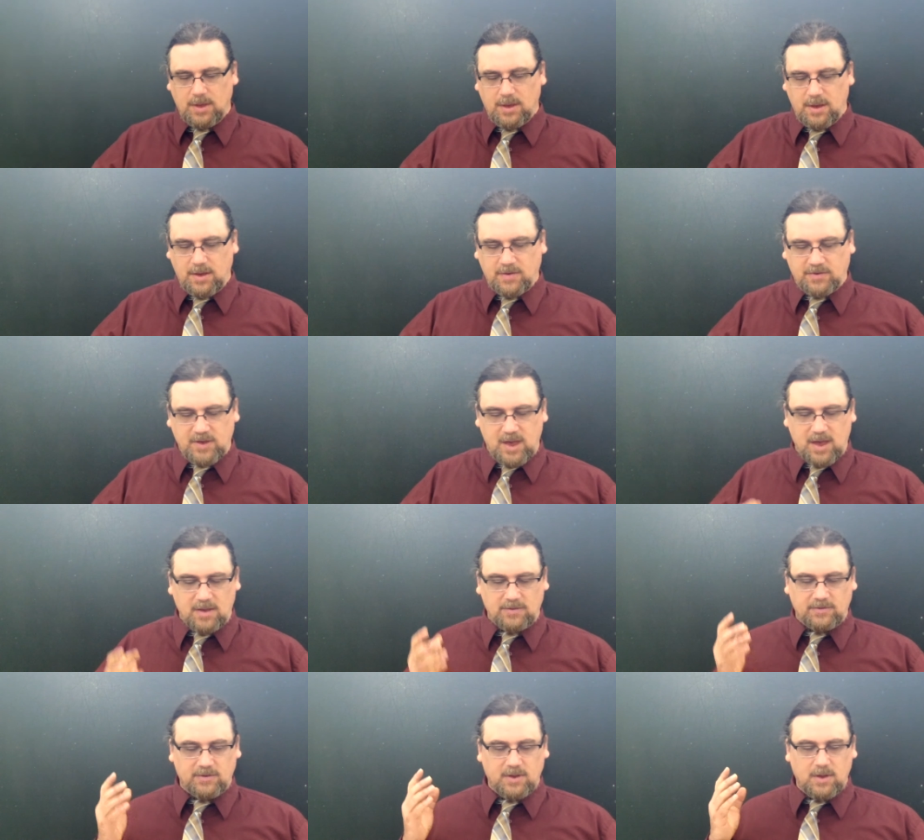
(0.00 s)
He
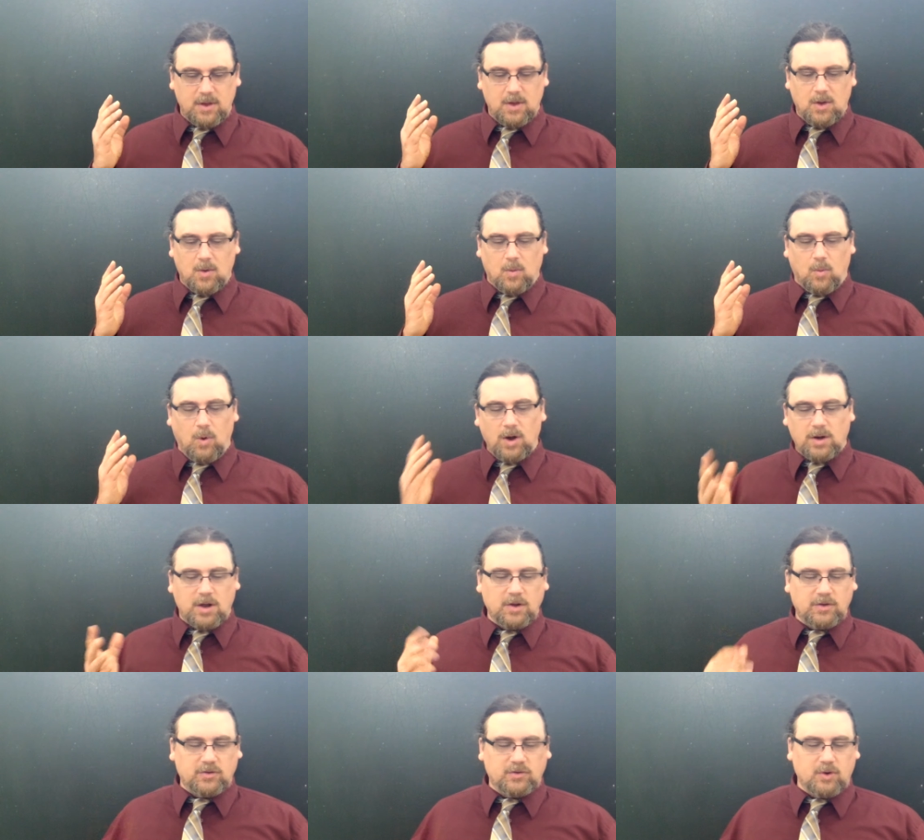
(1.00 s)
says, what
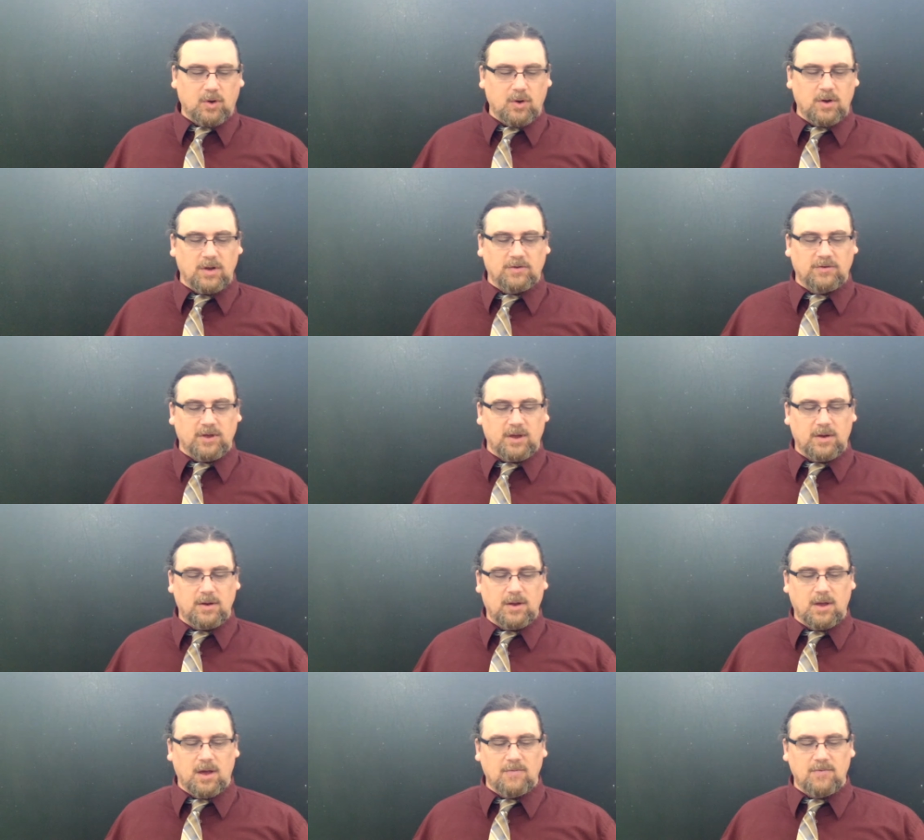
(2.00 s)
concern is
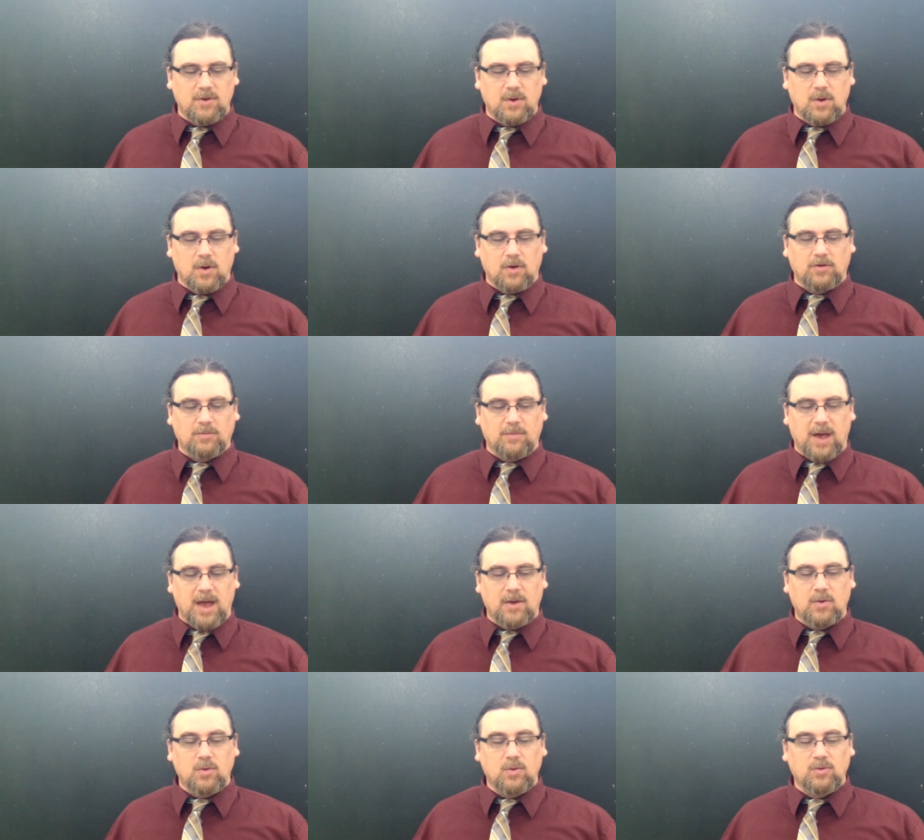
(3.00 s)
it of yours
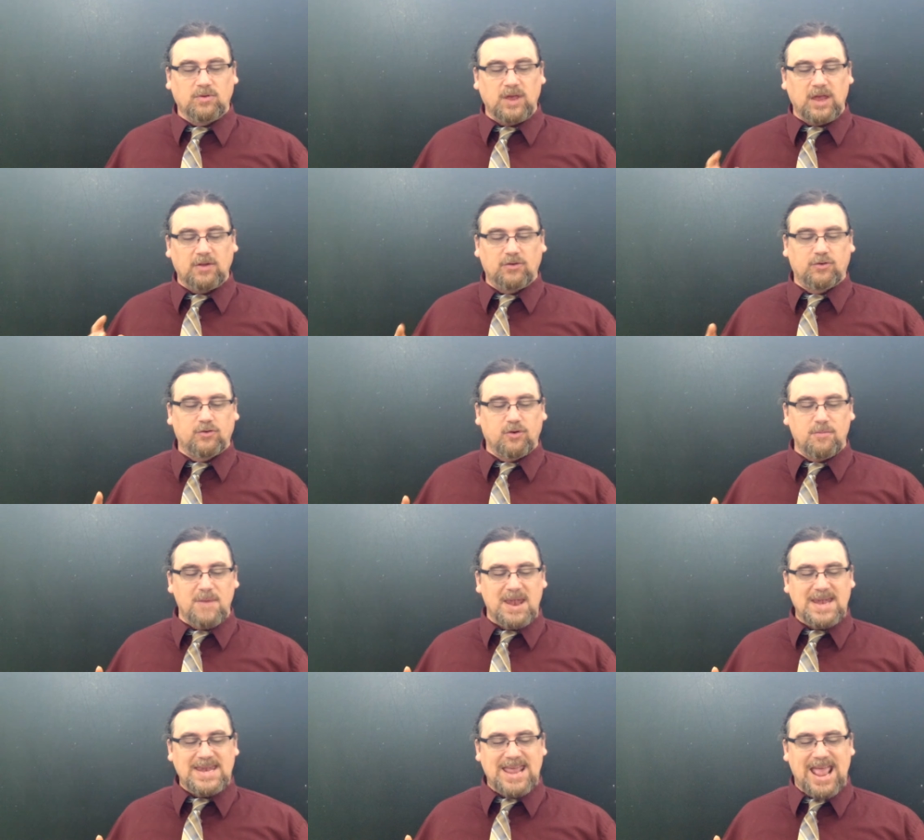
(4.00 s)
by whose
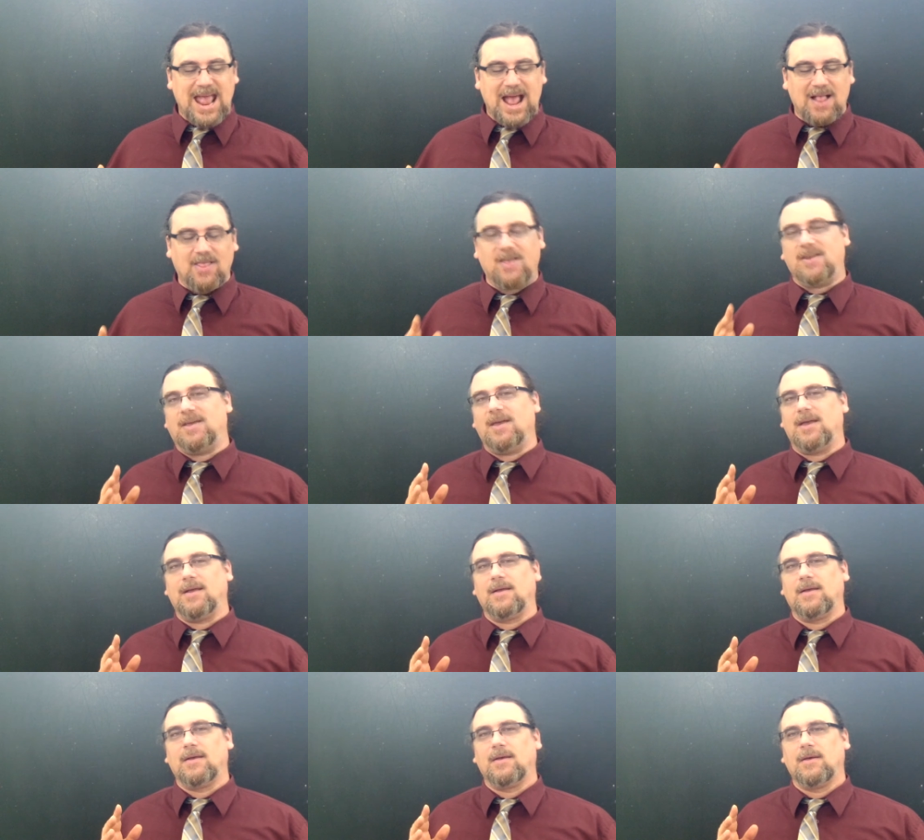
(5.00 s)

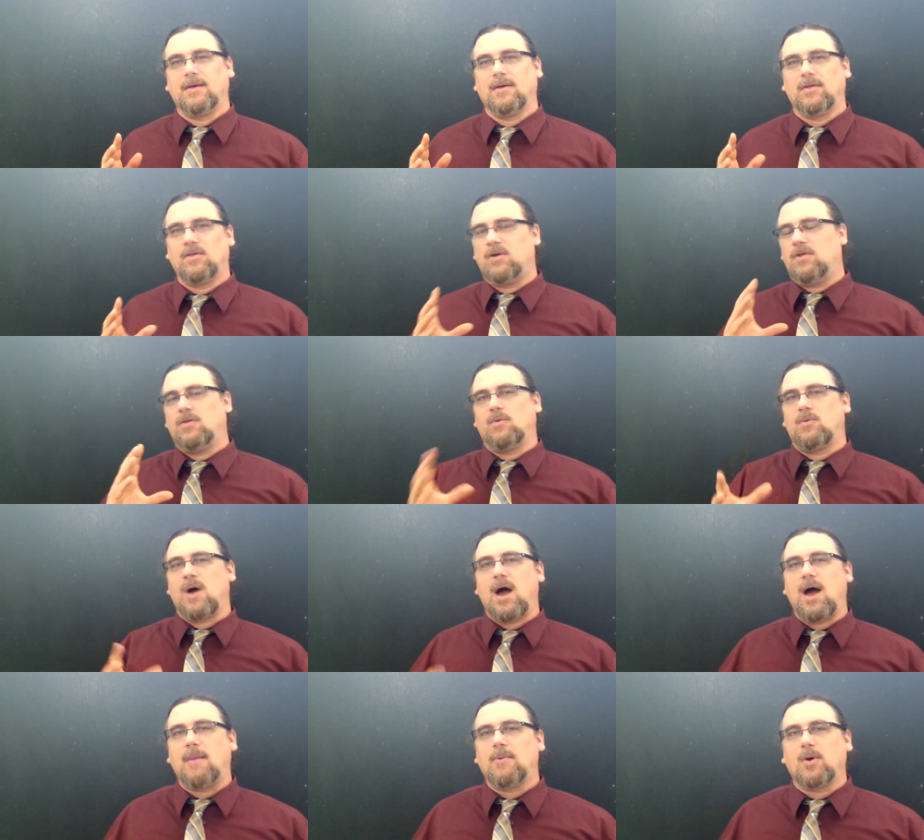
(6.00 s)
instrumentality? The
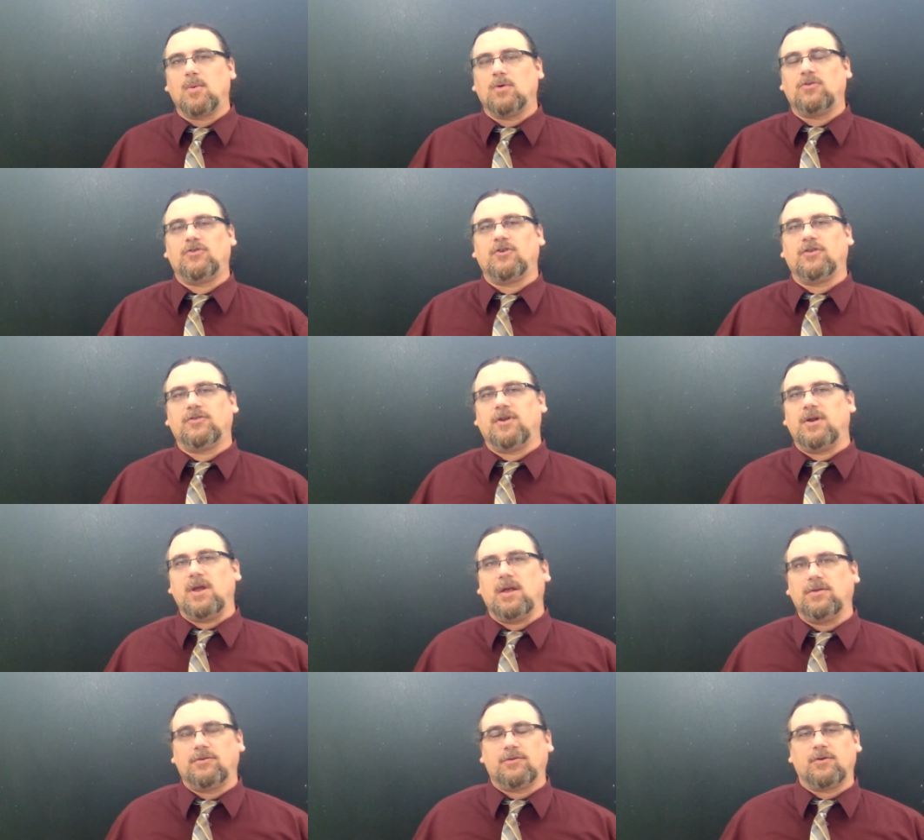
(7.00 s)
robber was just an
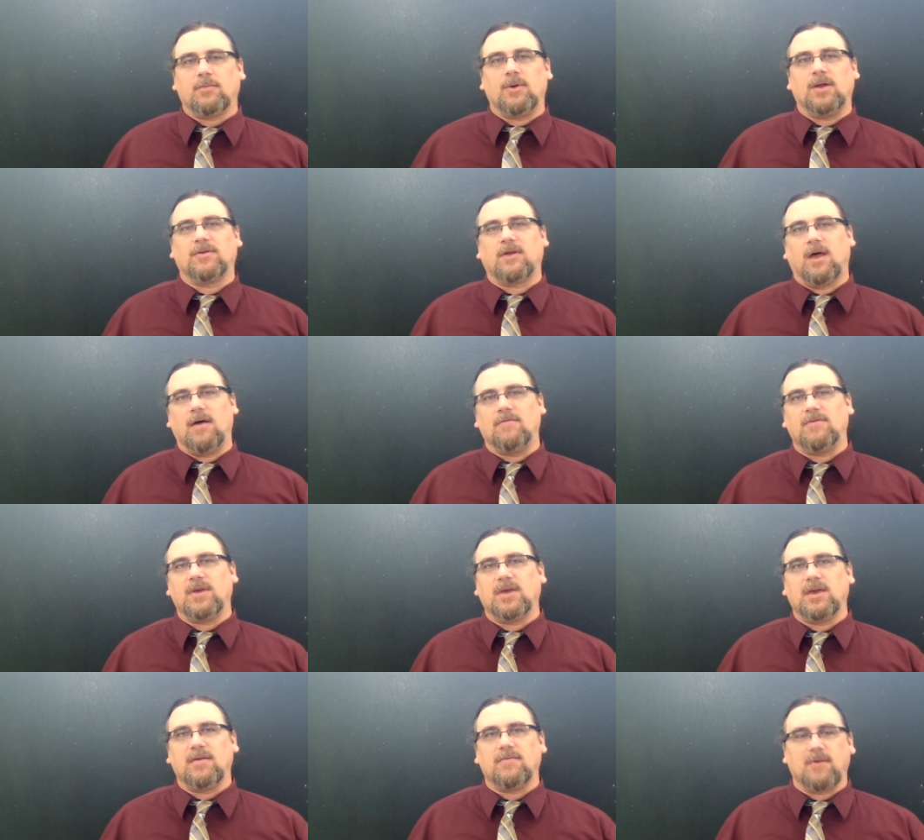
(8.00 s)
instrument of the
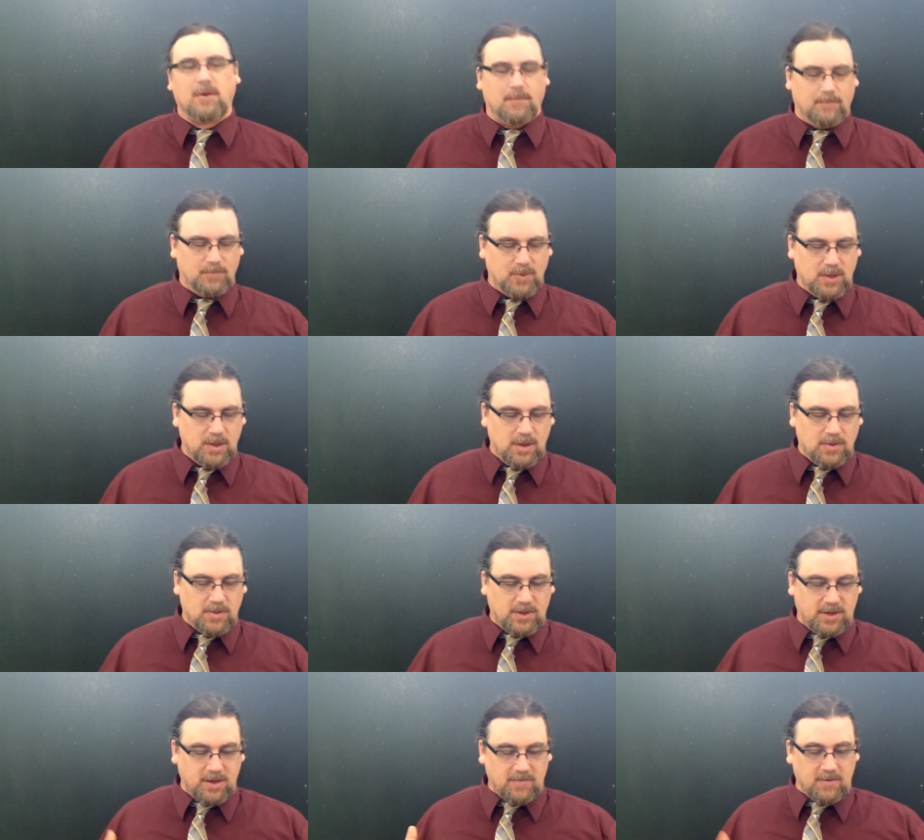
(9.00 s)
giver.
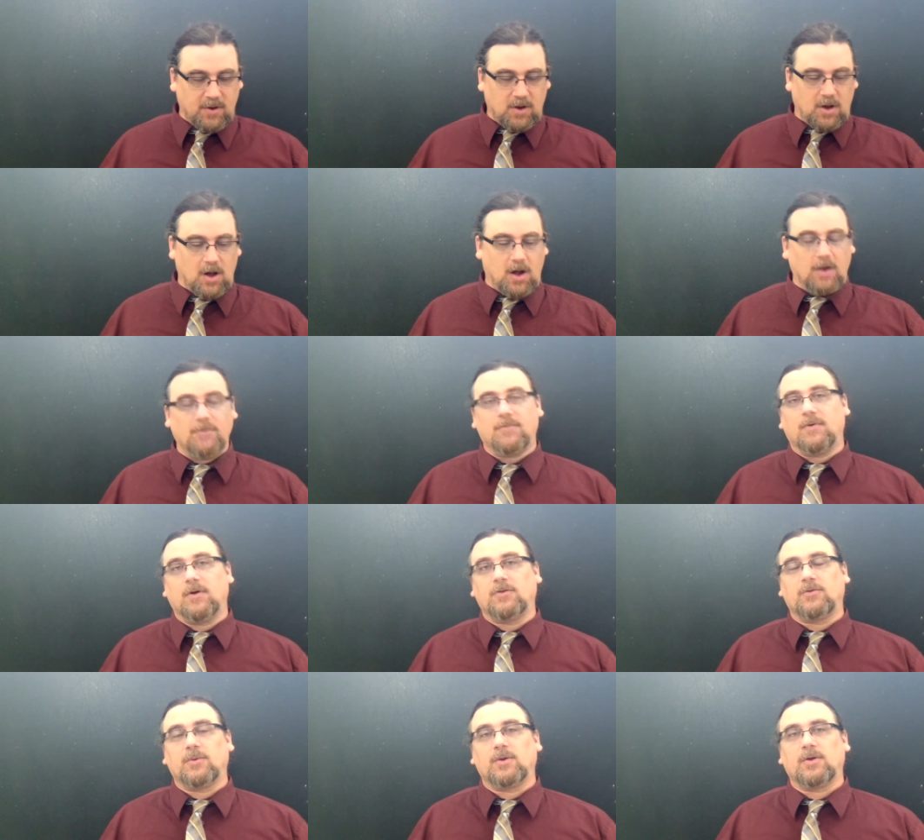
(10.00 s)
The giver called for
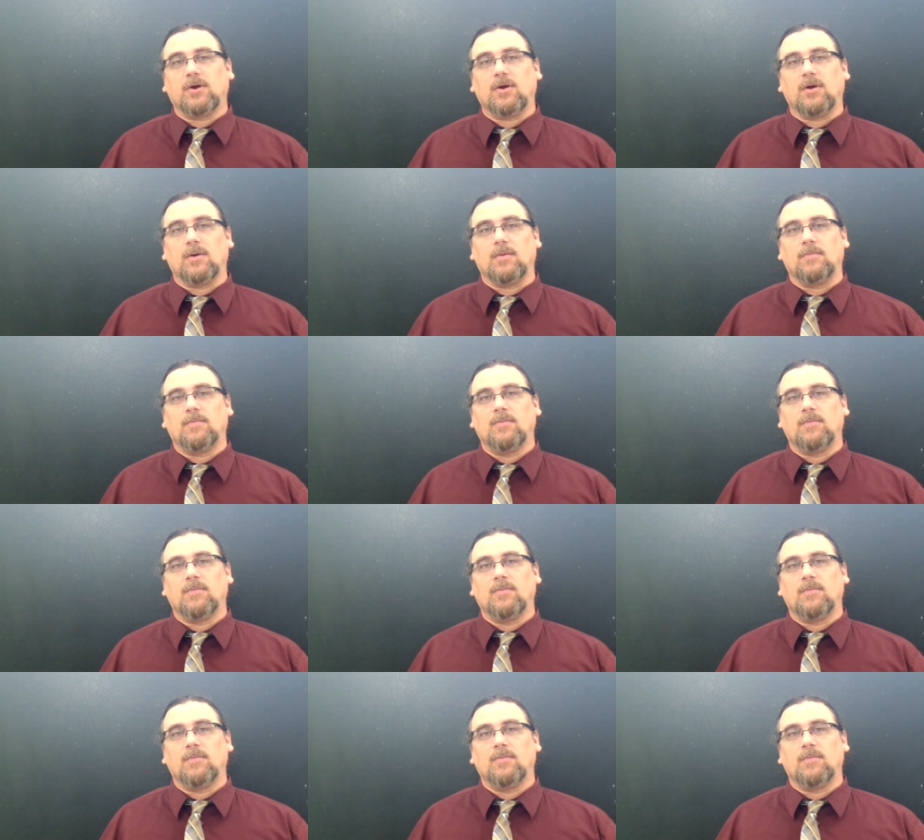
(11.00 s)
its return.